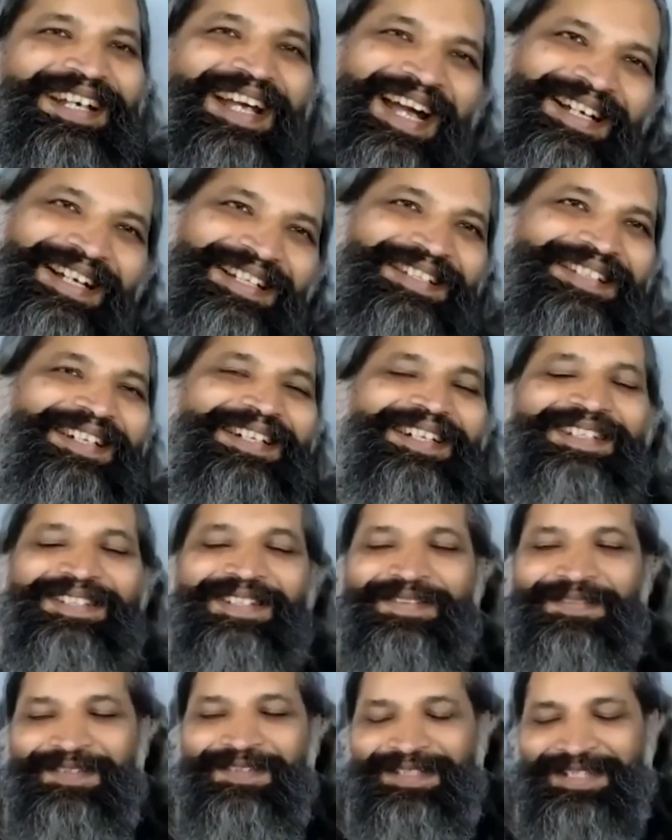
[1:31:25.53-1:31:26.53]
And there's a
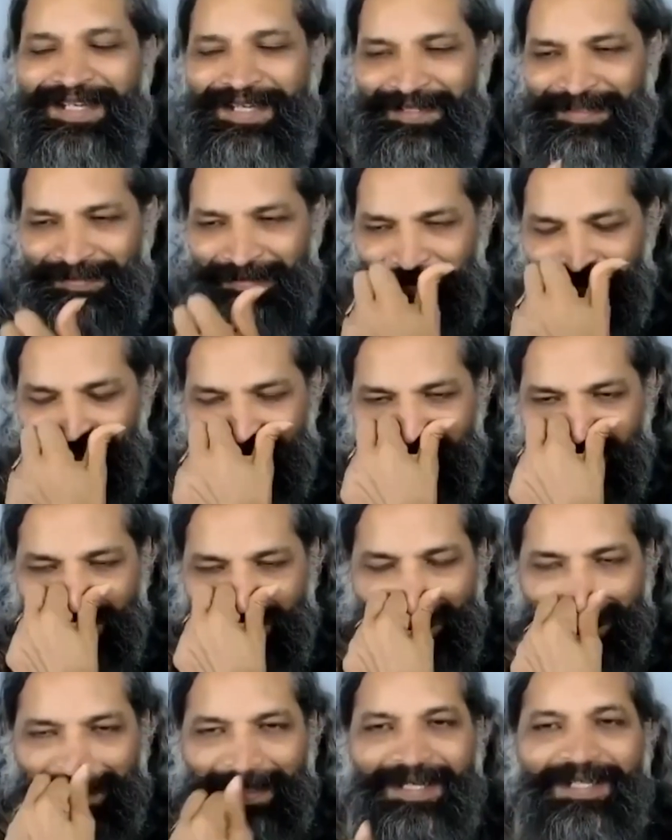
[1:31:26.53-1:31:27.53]
reason for that. You
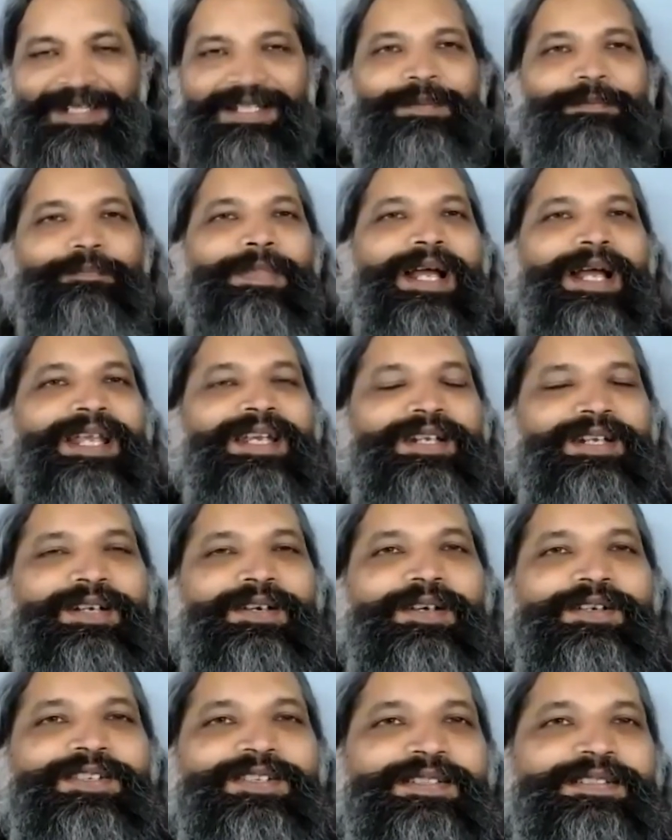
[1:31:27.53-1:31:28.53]
see, in the mind
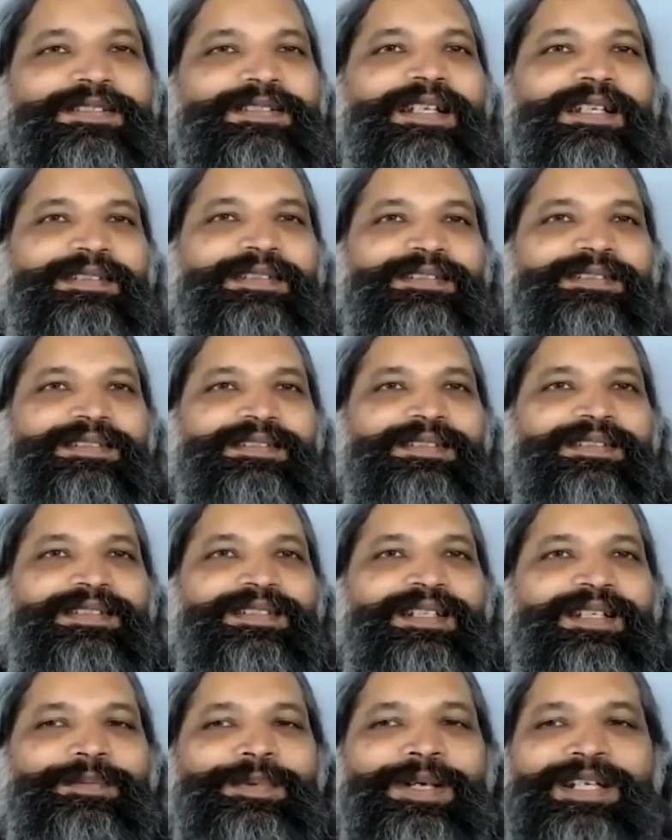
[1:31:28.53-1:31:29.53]
consciousness,
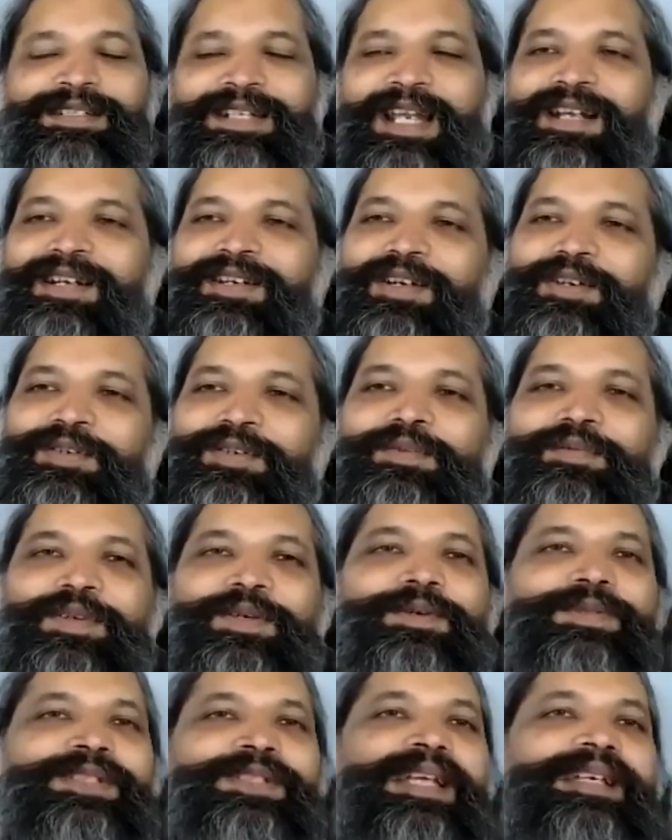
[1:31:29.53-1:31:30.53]
we tend to
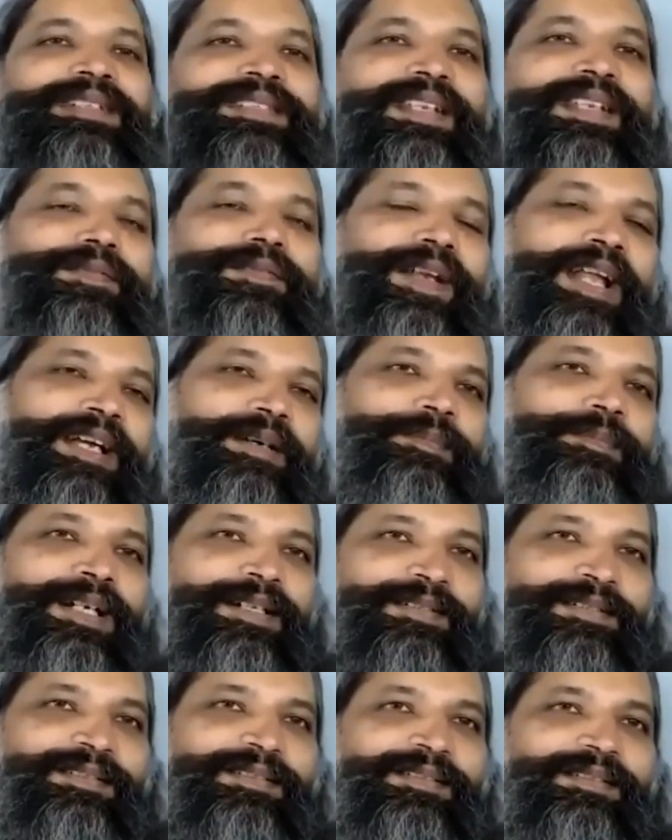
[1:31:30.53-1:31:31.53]
view things in
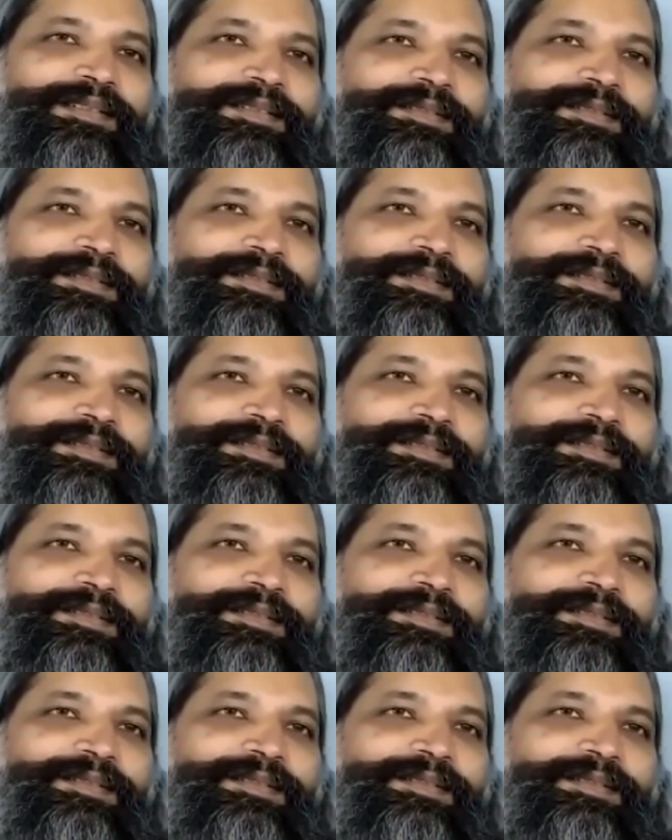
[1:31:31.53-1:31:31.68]
fragments.